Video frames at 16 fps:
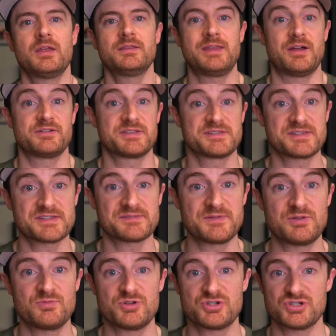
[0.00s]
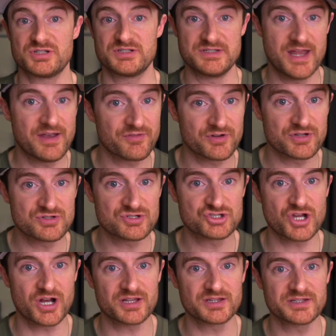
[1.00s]
Now, does this mean we should never use
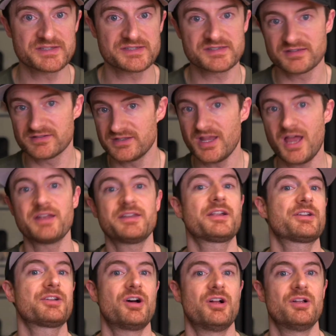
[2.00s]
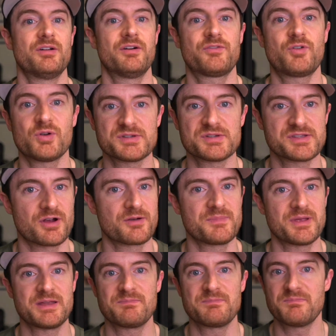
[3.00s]
checklists? No, not at all. Of course, there are
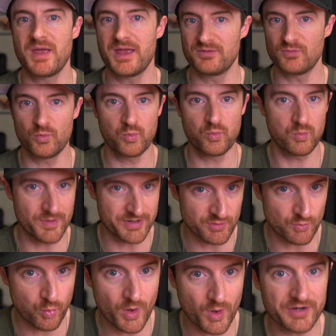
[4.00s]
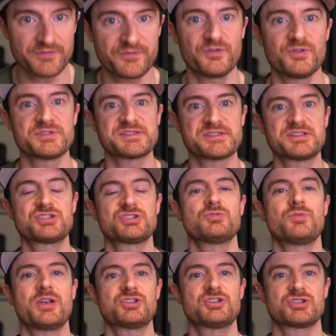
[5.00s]
many wonderful
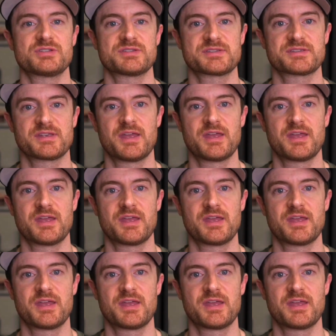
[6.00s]
situations.